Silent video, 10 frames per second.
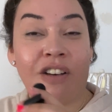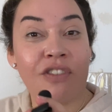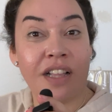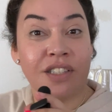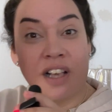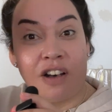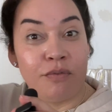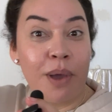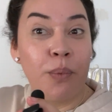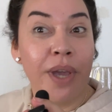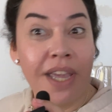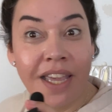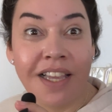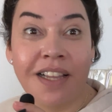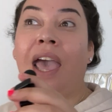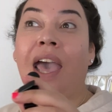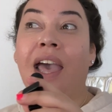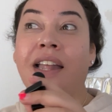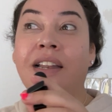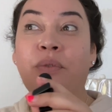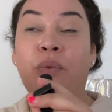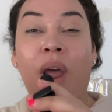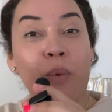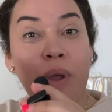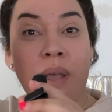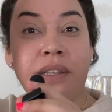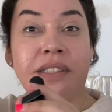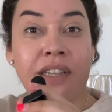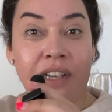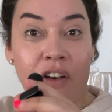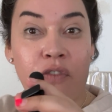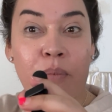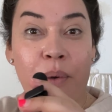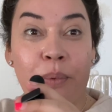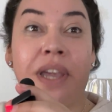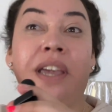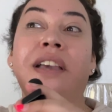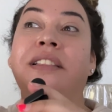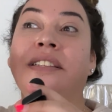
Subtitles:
I took off my wig. And right when I took off my wig,